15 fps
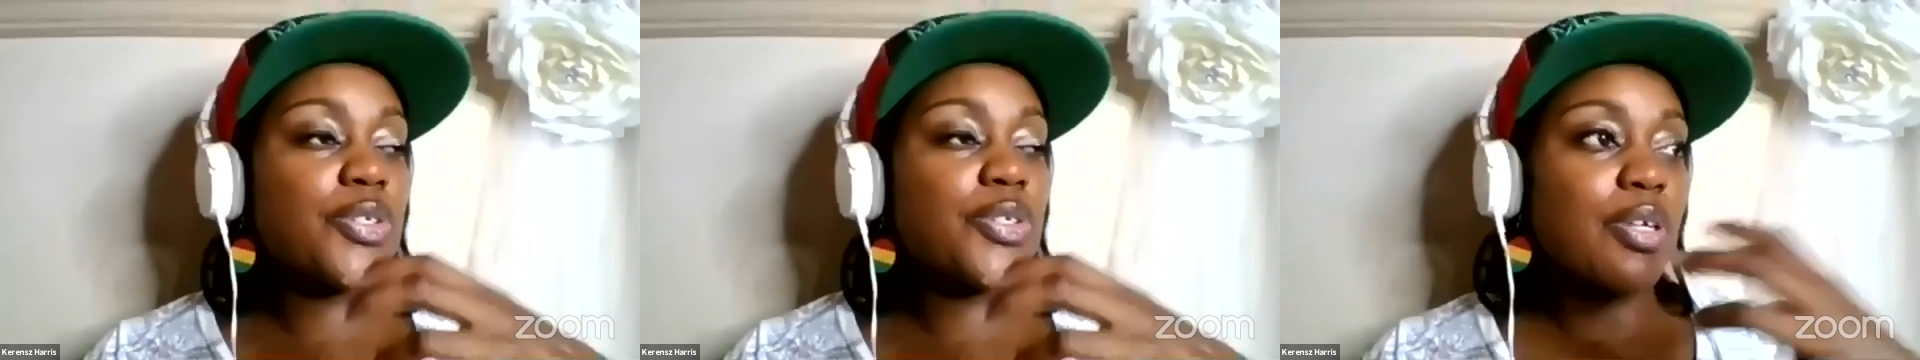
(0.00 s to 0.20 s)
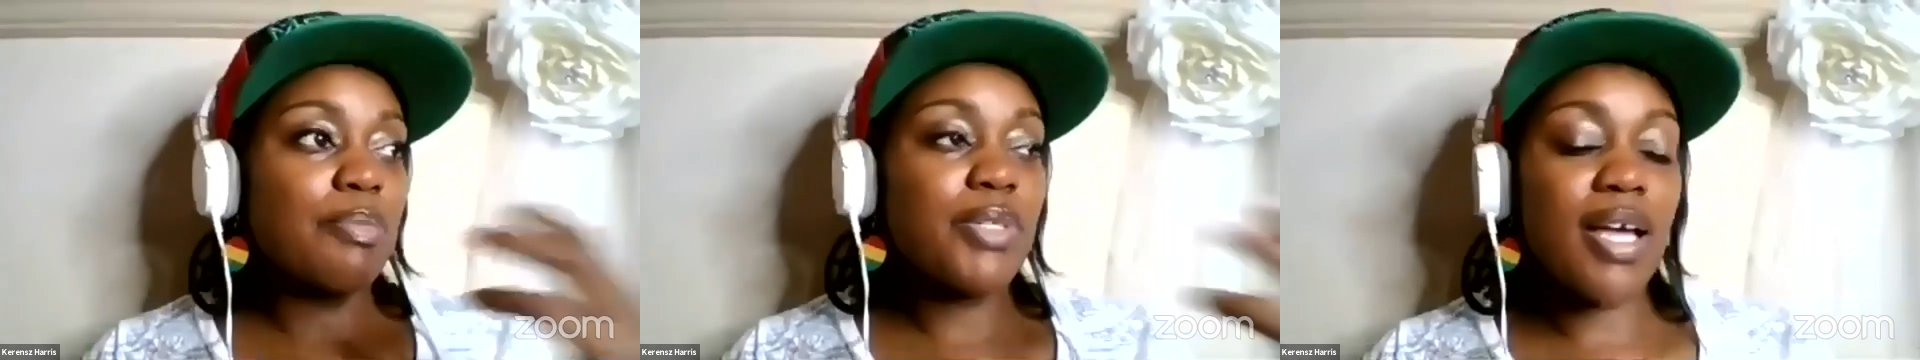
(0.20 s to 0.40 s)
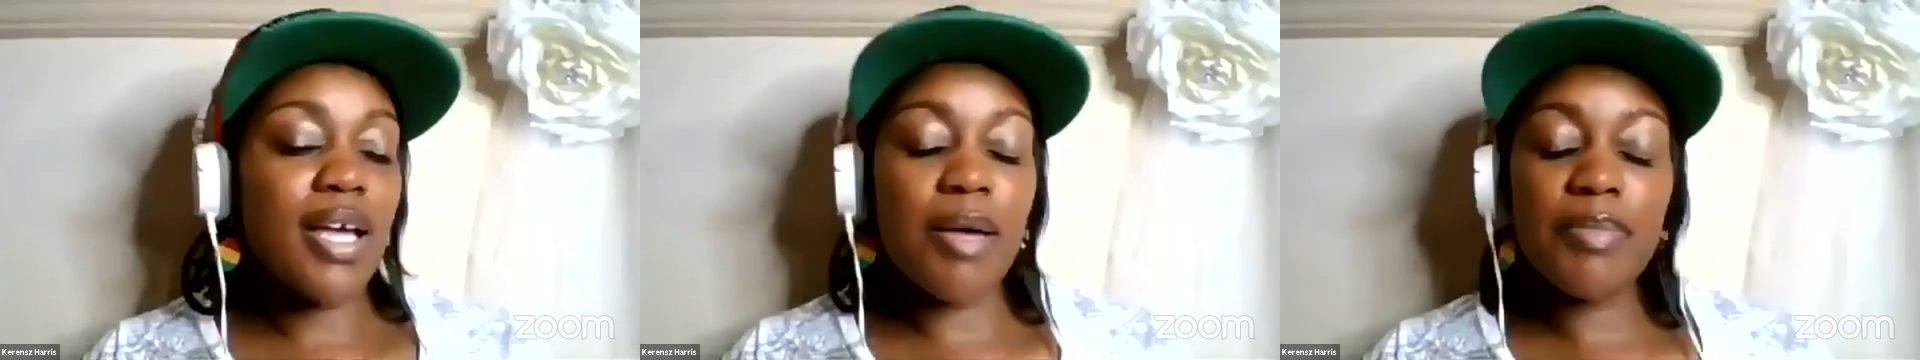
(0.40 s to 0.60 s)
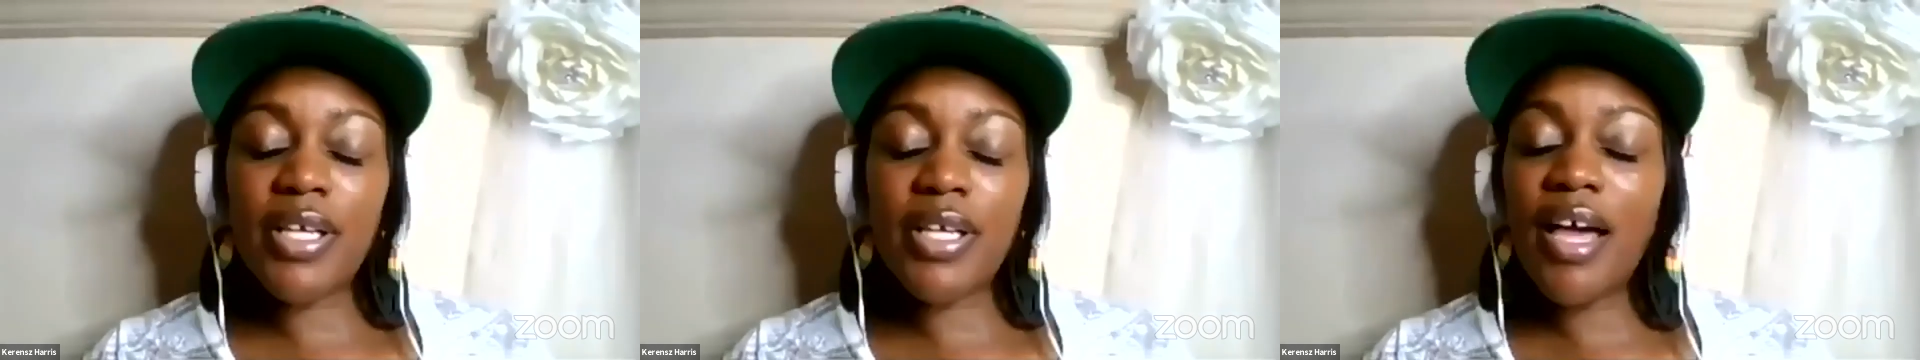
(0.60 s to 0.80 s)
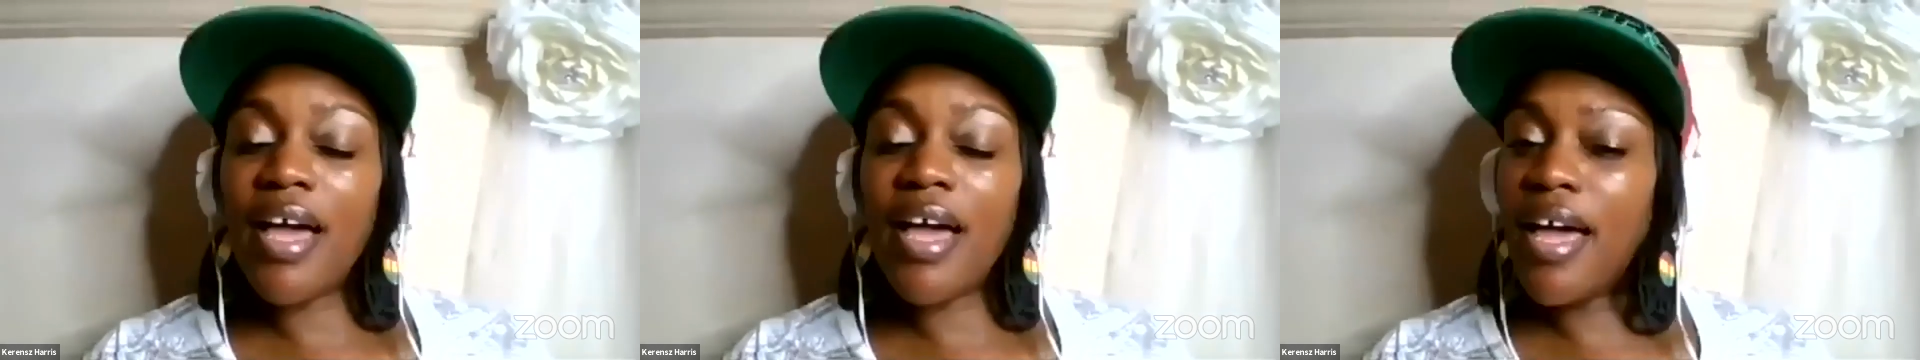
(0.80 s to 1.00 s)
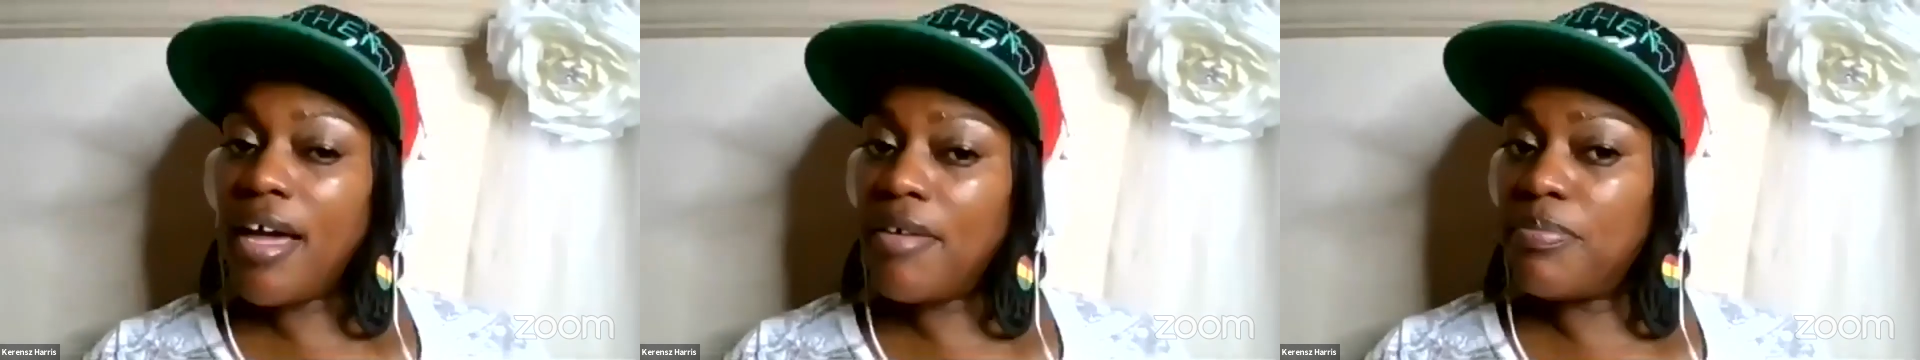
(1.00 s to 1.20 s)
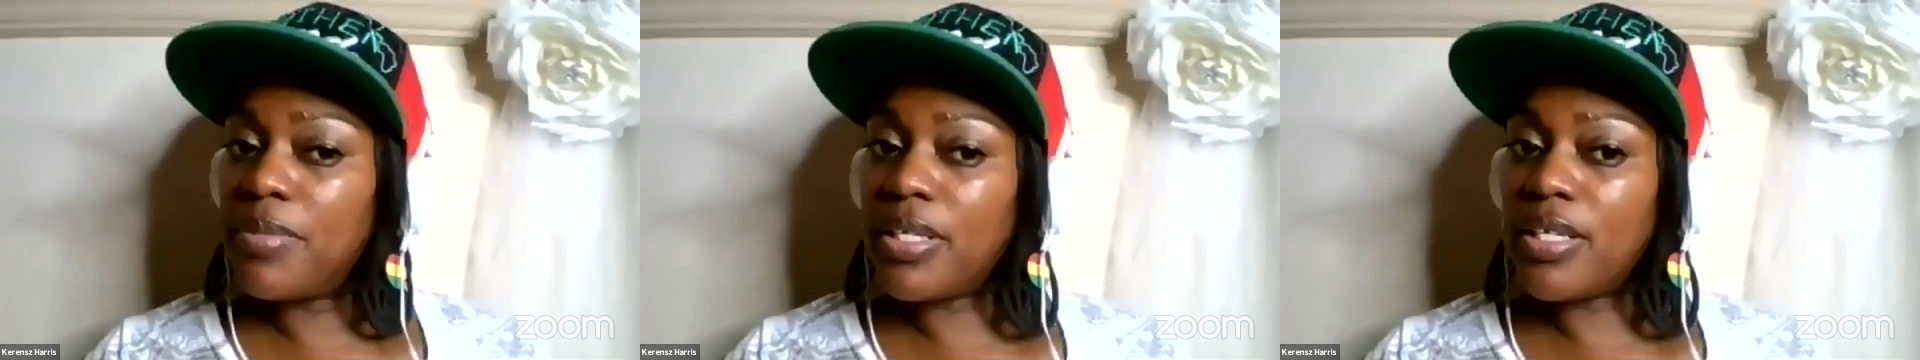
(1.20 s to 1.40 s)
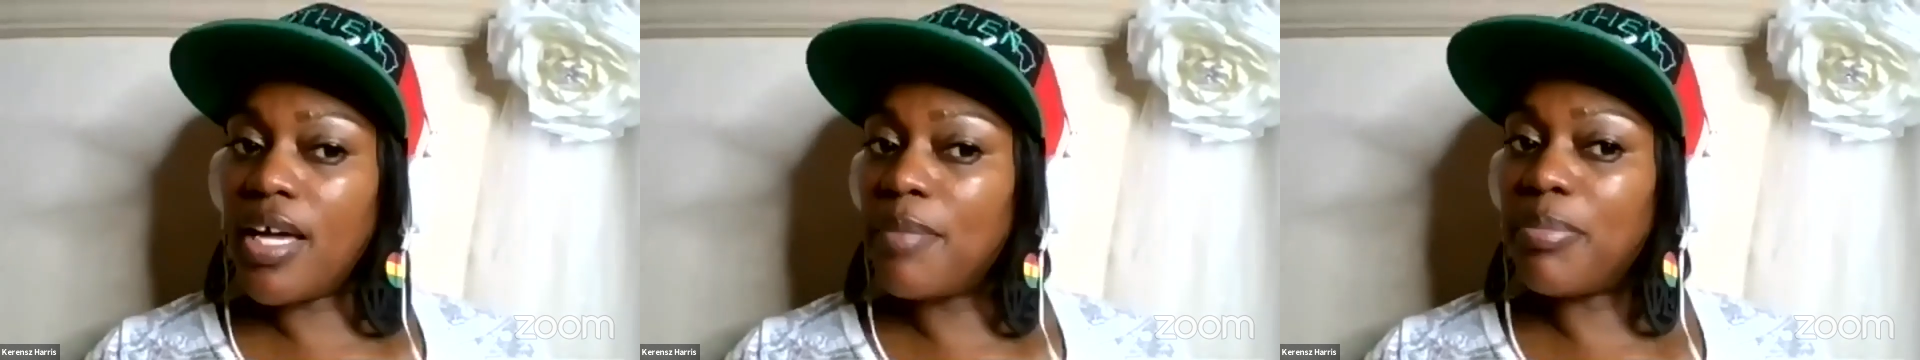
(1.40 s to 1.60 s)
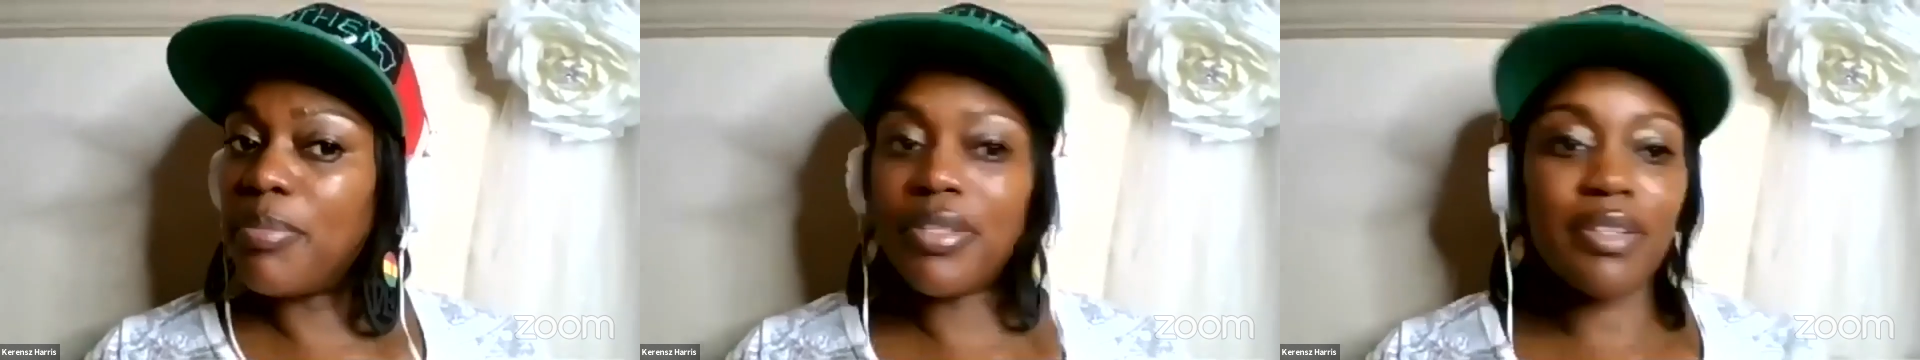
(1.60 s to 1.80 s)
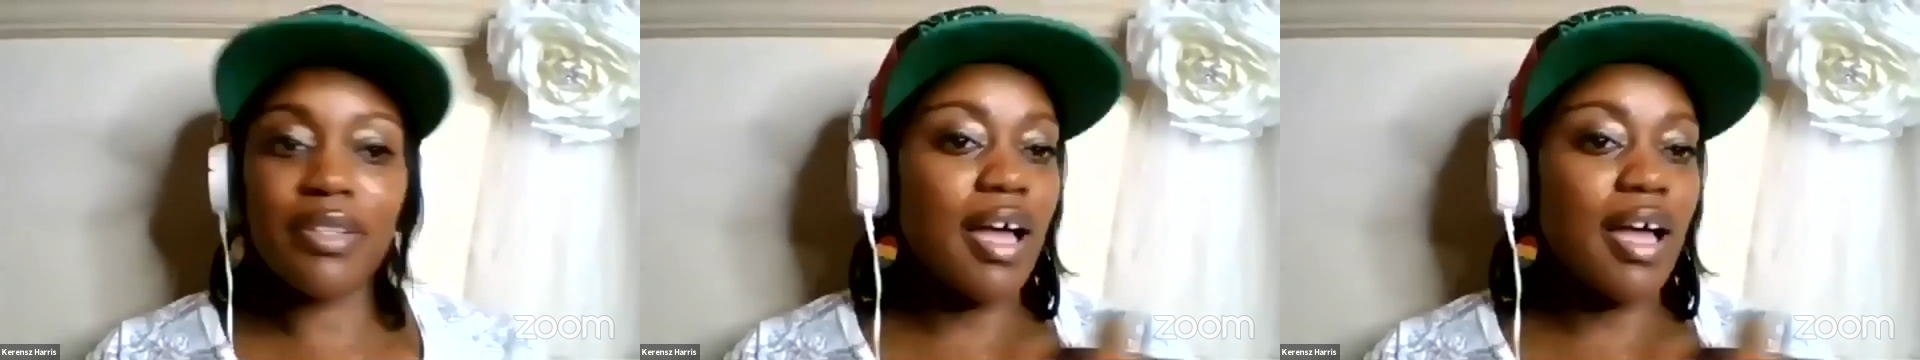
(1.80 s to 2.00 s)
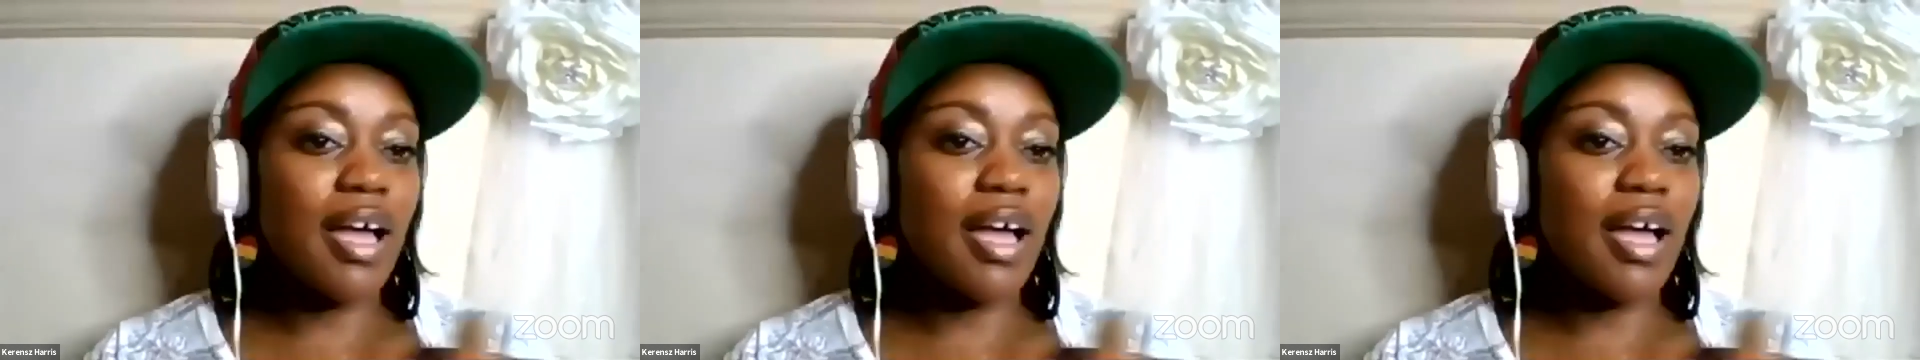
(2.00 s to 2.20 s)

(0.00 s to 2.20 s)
Sometimes I have been live, but I don't